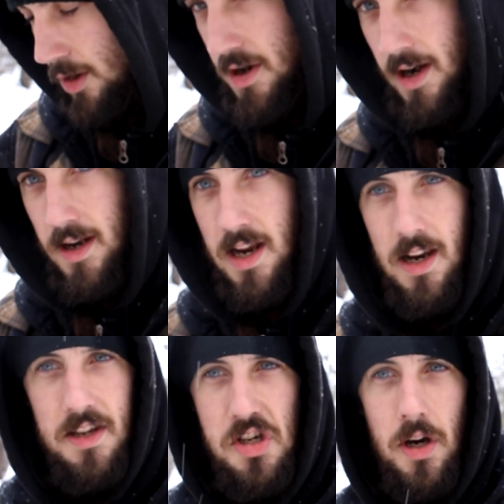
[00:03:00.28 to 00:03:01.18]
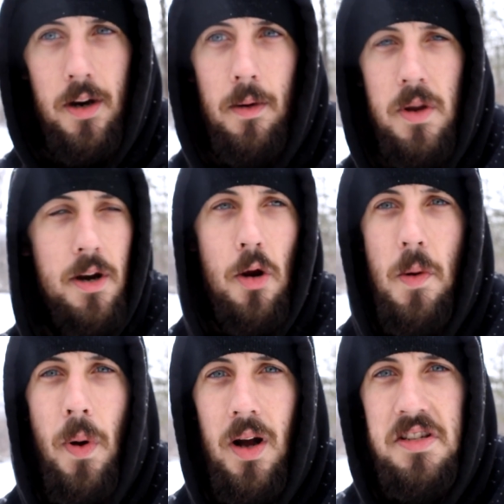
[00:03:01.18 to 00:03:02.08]
all you're going to need is your
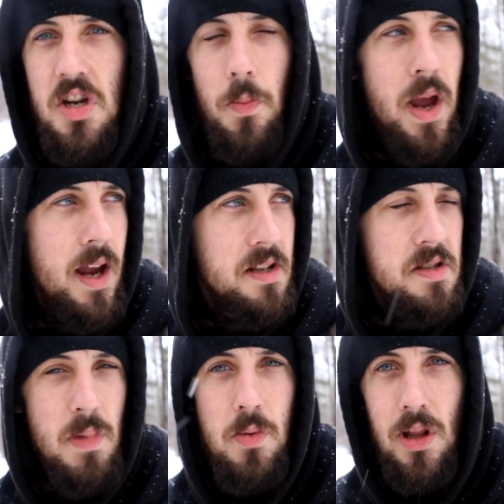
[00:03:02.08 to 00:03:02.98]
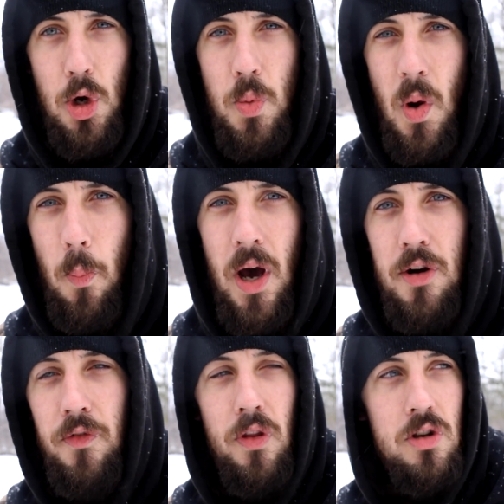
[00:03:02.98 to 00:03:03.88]
pots and your pans, maybe a little bit of
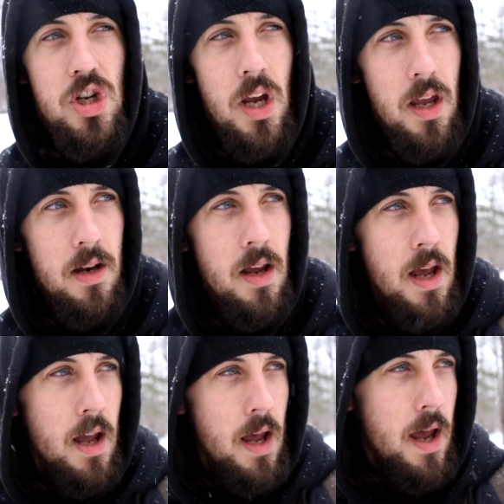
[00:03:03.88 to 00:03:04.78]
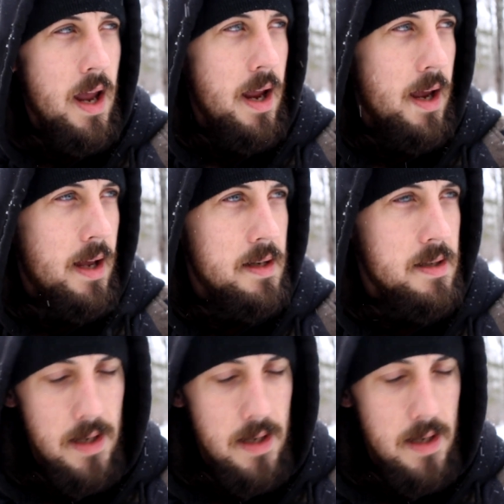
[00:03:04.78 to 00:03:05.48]
butter for the chicken, and